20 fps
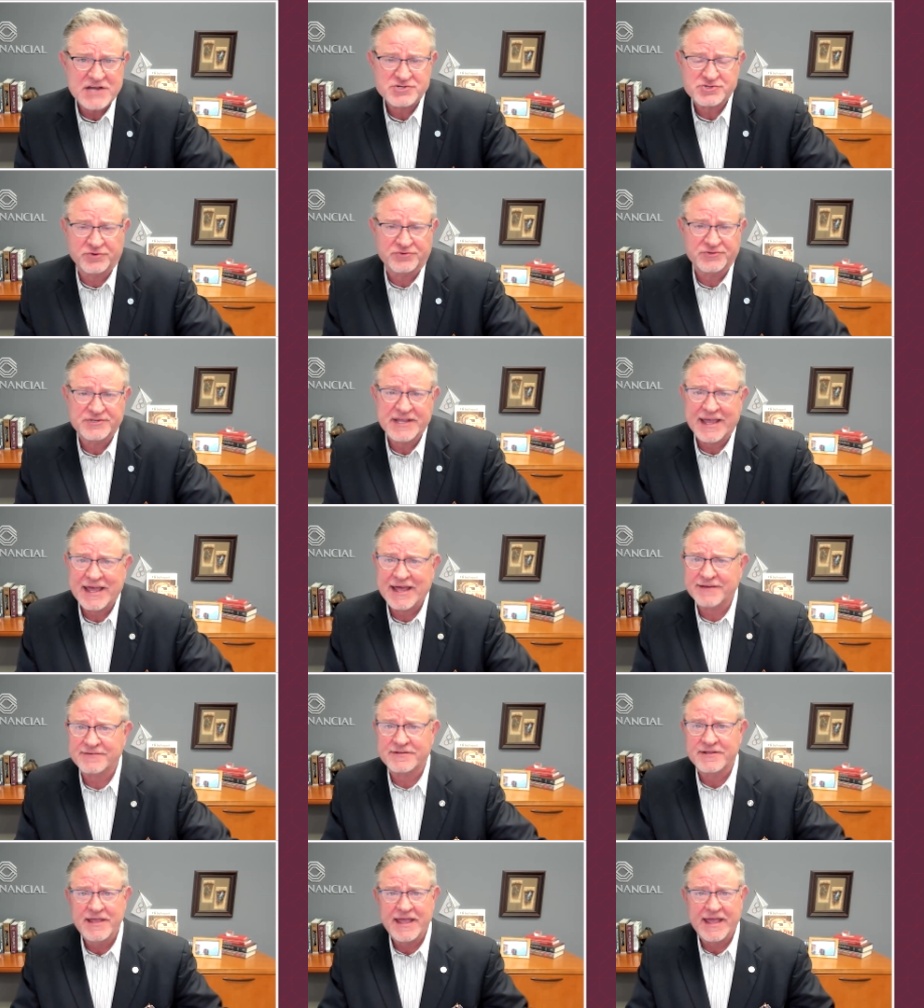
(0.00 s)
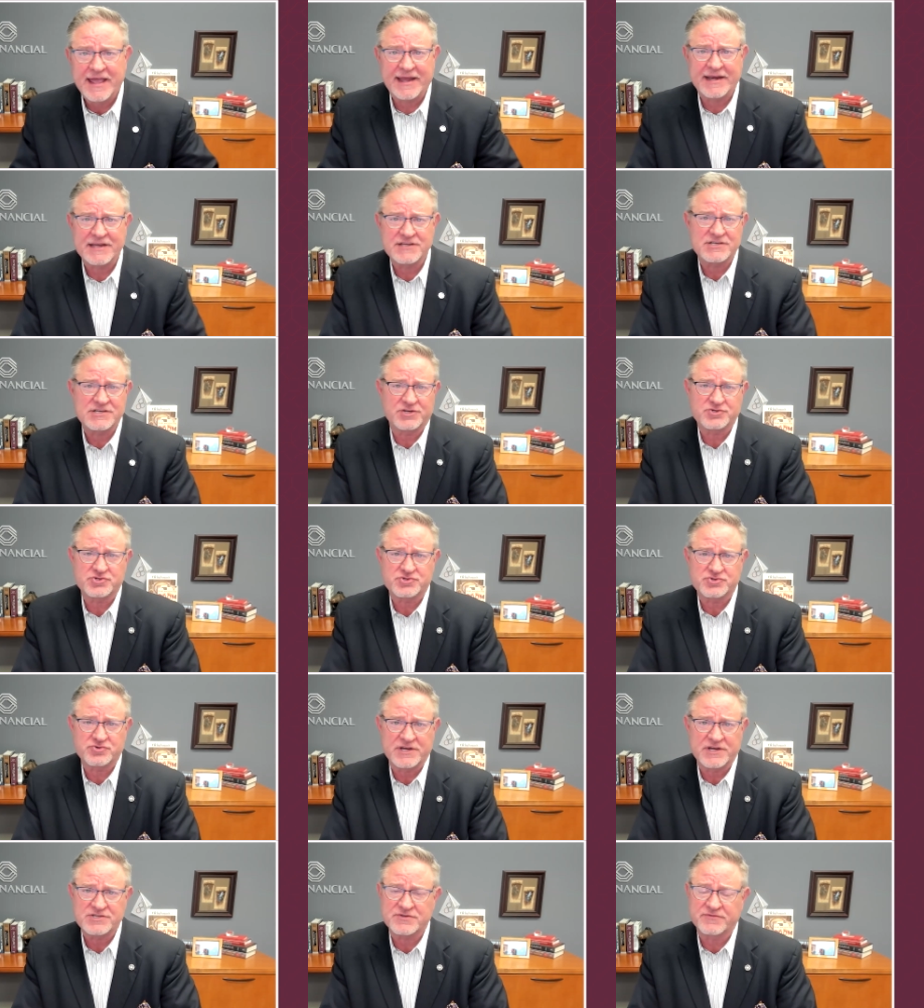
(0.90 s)
national debt. And as
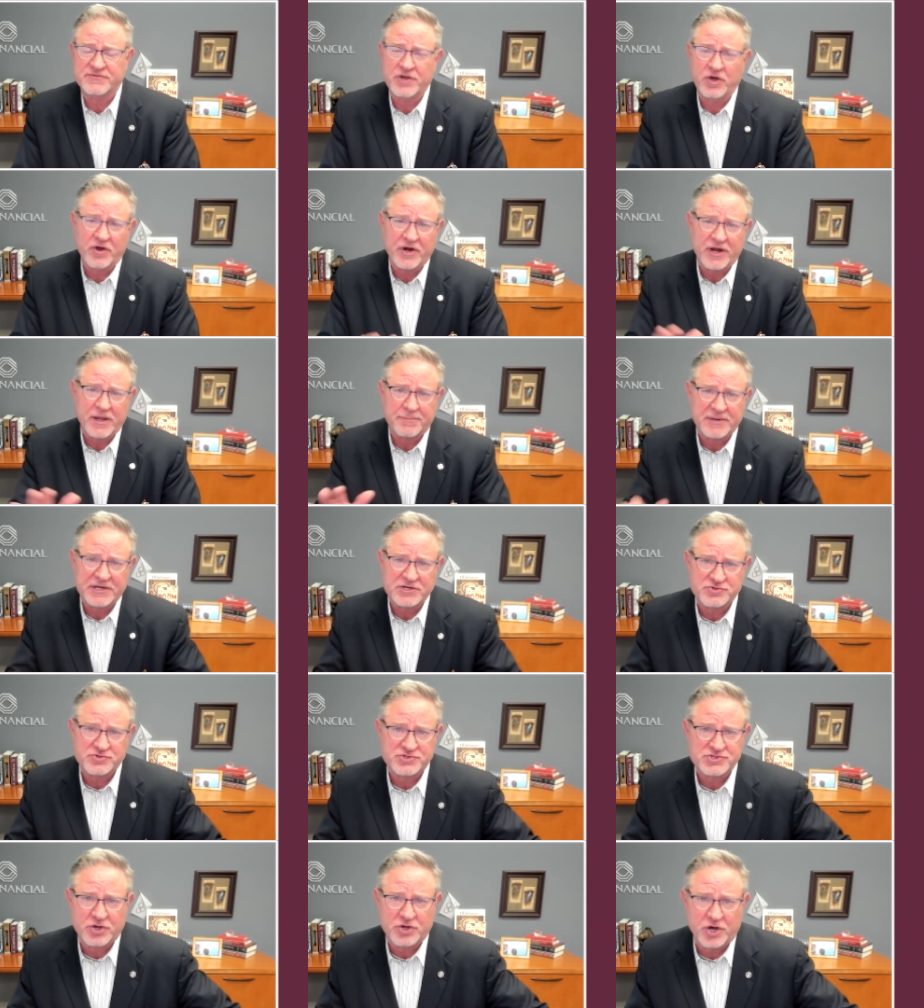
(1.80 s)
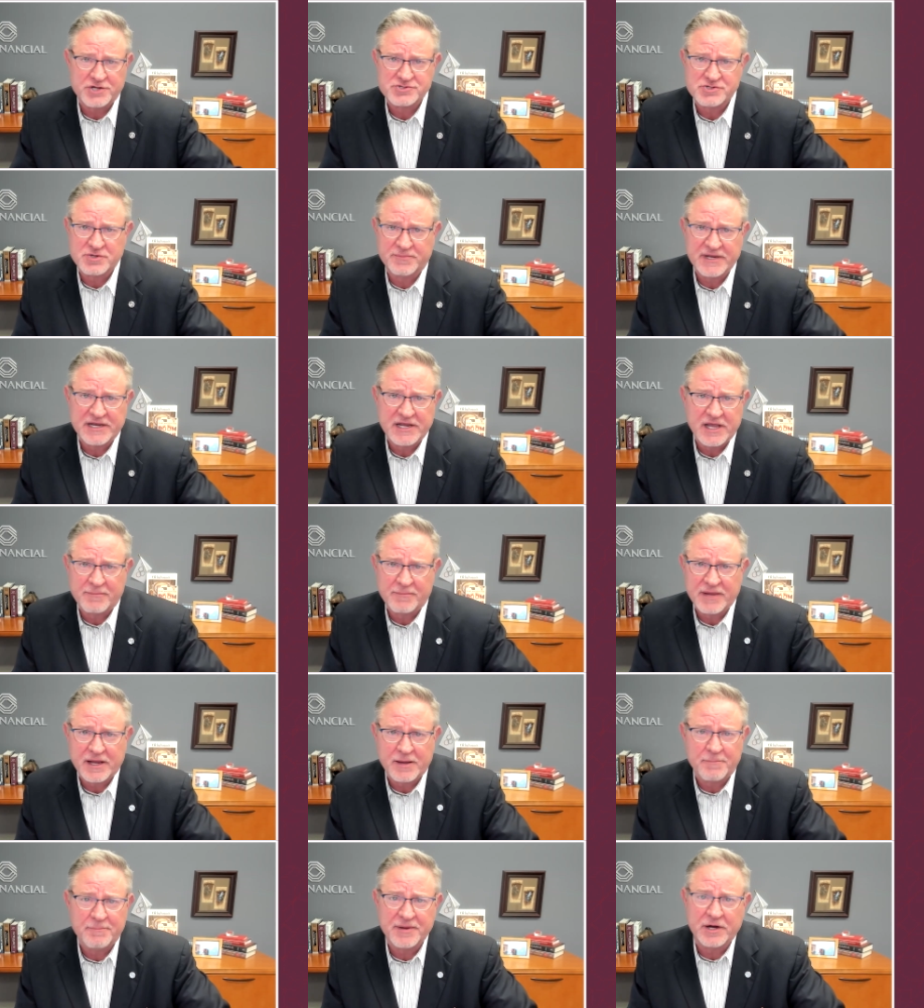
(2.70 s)
interest rates have gone up, interest costs are
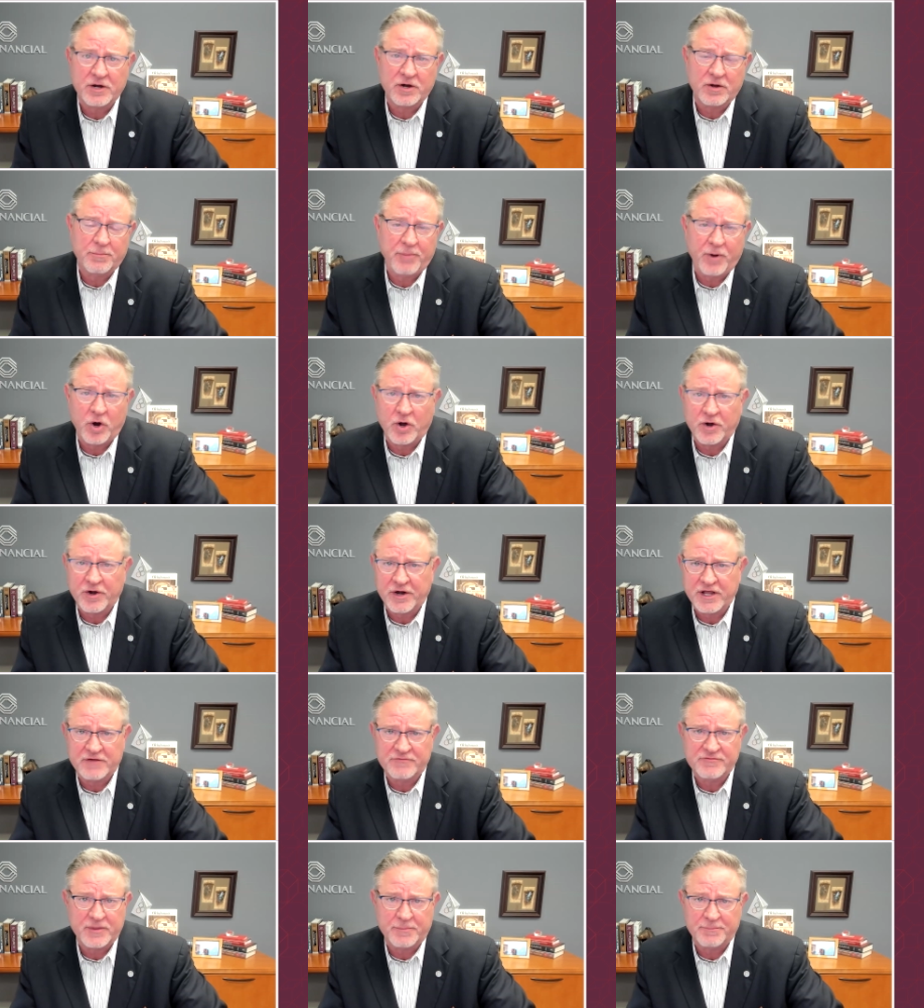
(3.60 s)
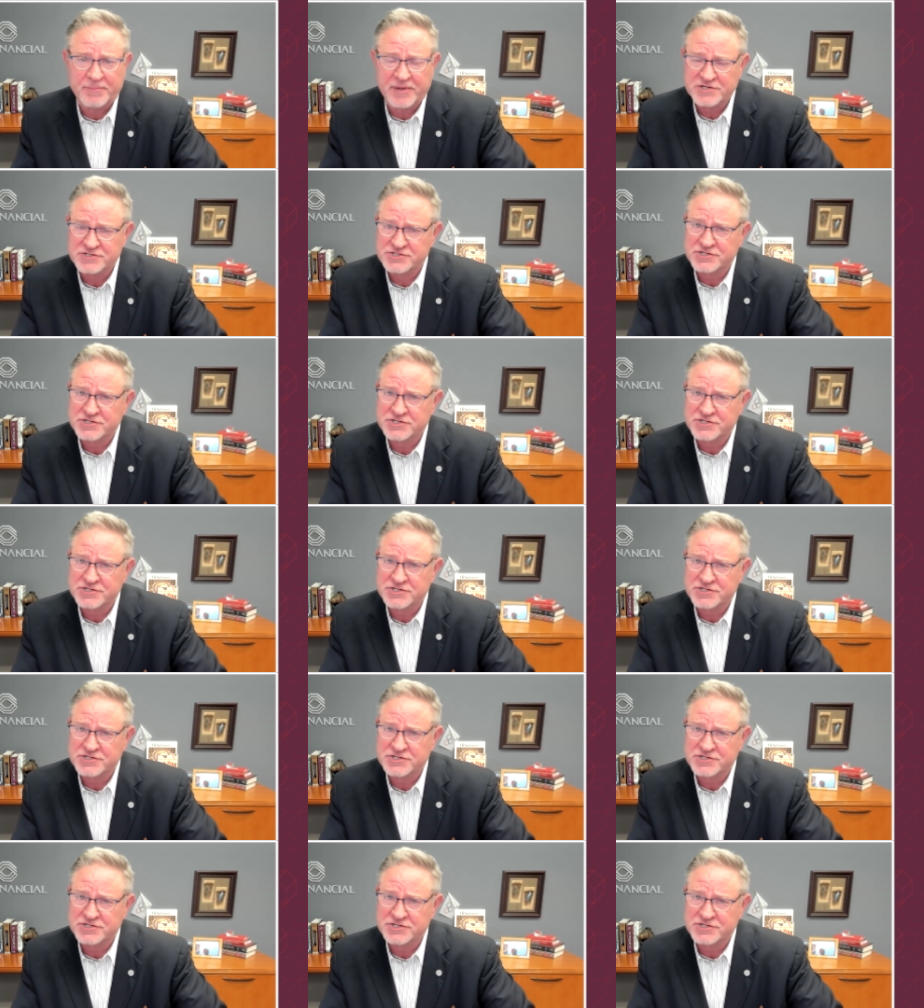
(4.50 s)
becoming a bigger part of the